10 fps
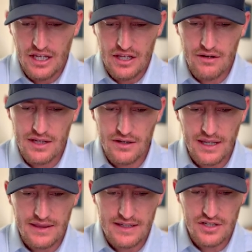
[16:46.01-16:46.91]
you can look
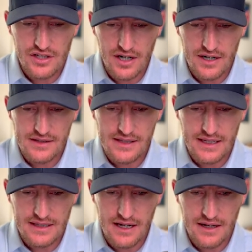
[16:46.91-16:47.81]
at these charts
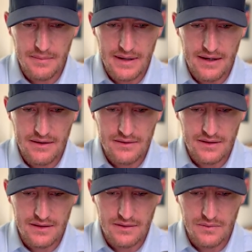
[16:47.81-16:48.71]
that talk about
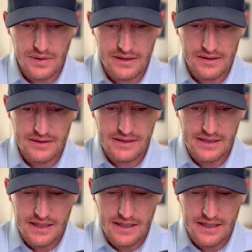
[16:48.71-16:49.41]
the wheels